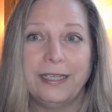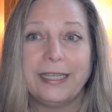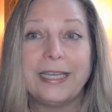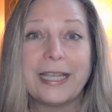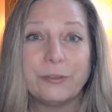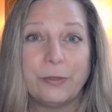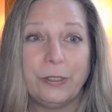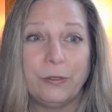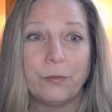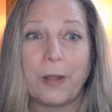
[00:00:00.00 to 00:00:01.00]
connect with
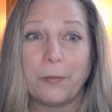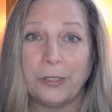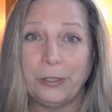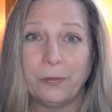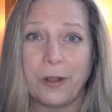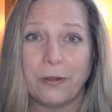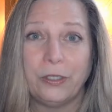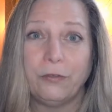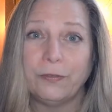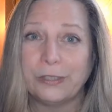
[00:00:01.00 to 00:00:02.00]
you right where you are
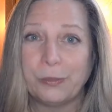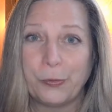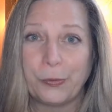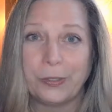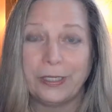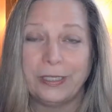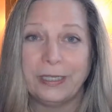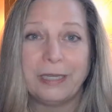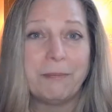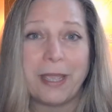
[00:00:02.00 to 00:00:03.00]
and you feel supported
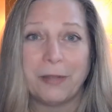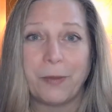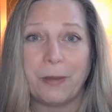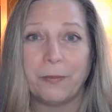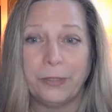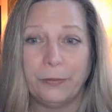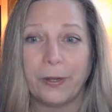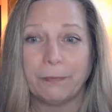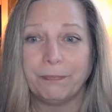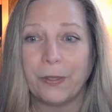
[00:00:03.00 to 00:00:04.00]
and met right where you
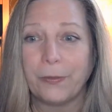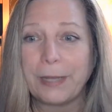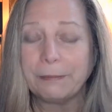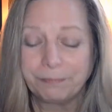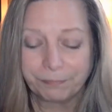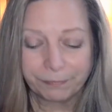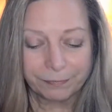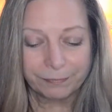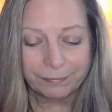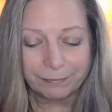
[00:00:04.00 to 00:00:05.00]
are. Okay?
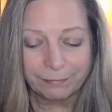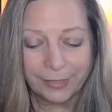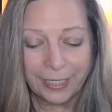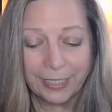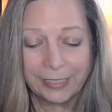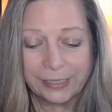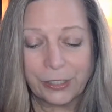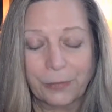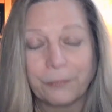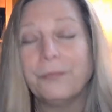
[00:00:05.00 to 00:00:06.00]

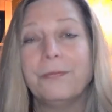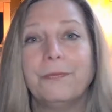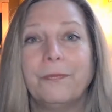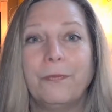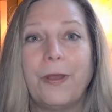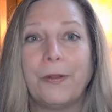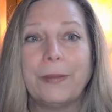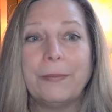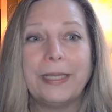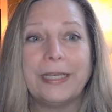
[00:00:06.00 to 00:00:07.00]
So,
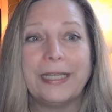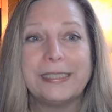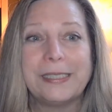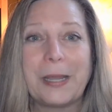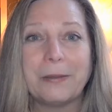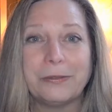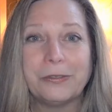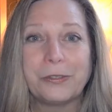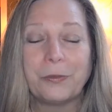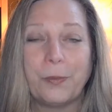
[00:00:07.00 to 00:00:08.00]
welcome, and let's now
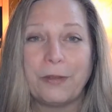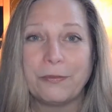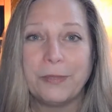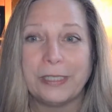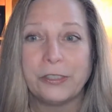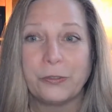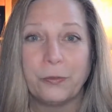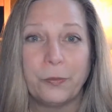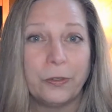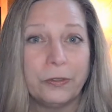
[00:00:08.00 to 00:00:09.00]
turn away from the
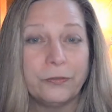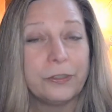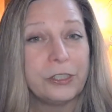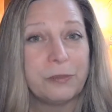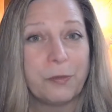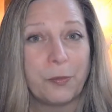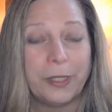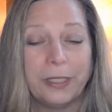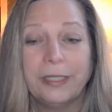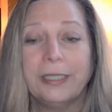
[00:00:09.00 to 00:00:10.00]
external world for just a
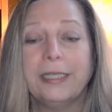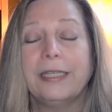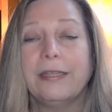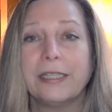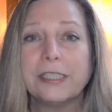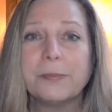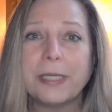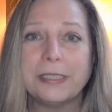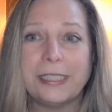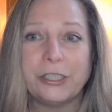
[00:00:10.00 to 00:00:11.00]
moment. This
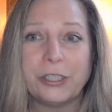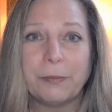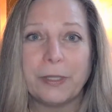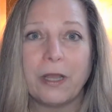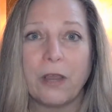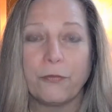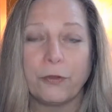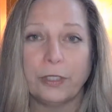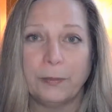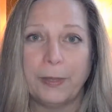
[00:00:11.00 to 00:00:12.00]
meditation, I'm going to offer
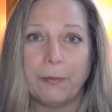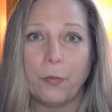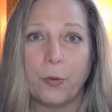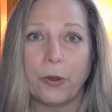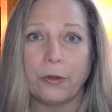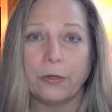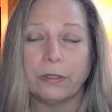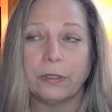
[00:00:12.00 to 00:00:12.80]
a little bit more